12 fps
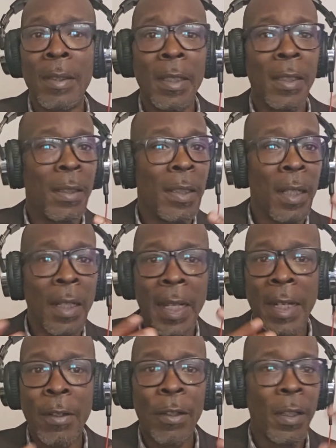the young
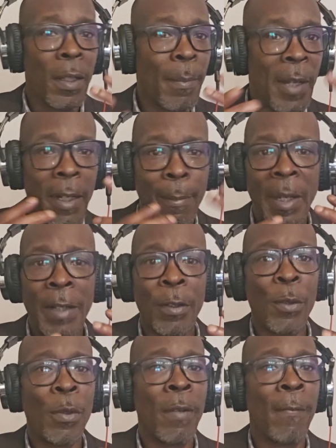lady or young man that might
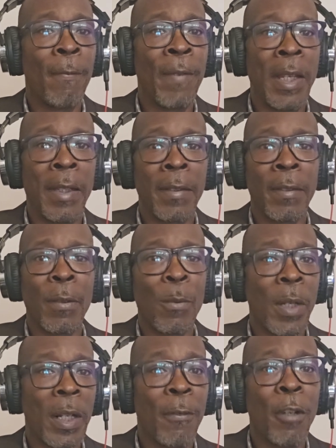do your face or
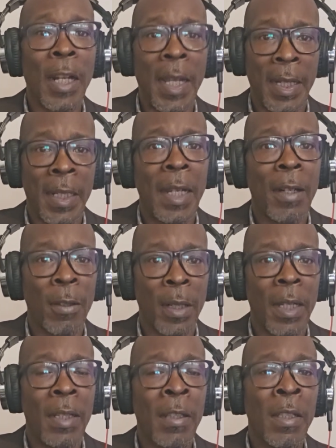whatever like that.
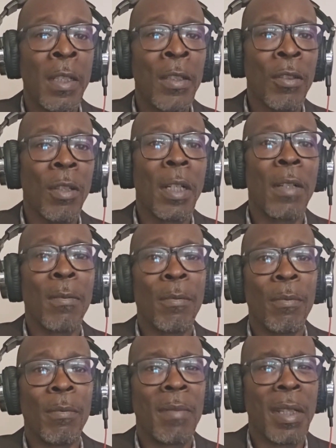Okay, so they'll
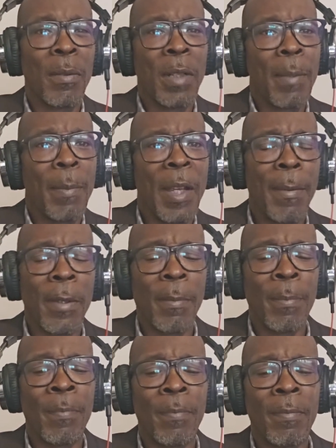really be able to
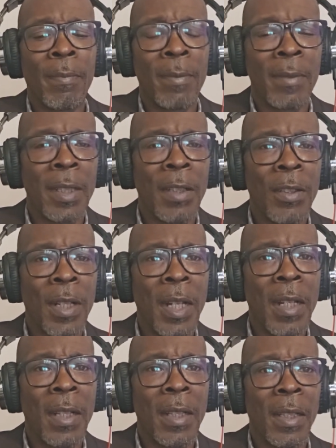sit you
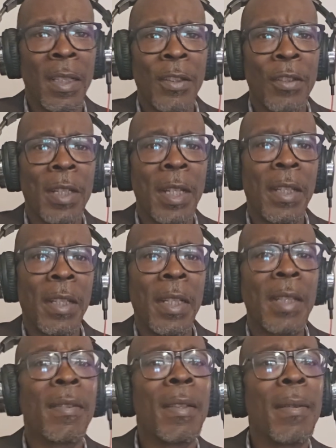down and understand your
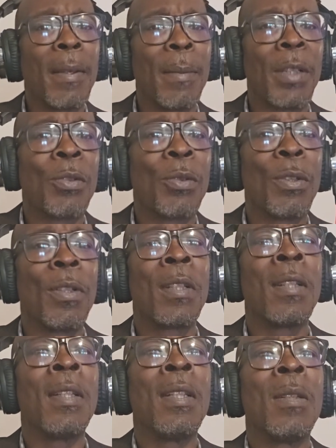needs and make sure
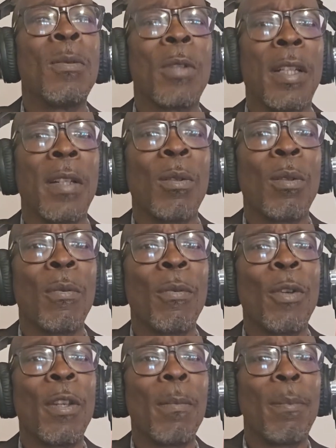what they're doing
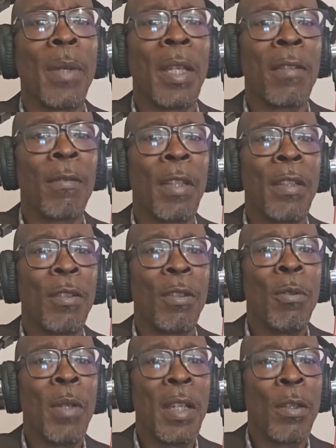for you best fits
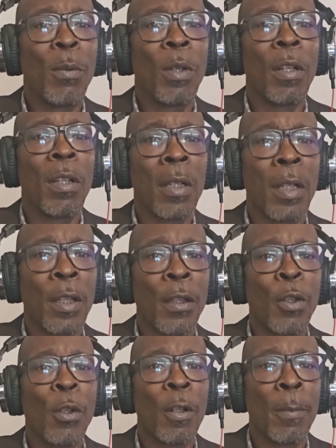you, and you will look
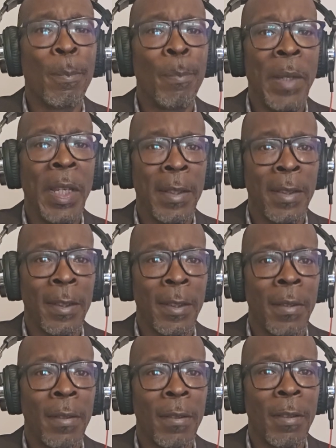your best.
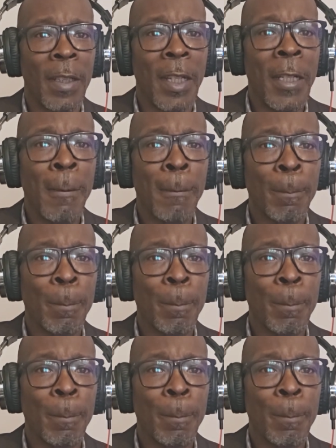Okay.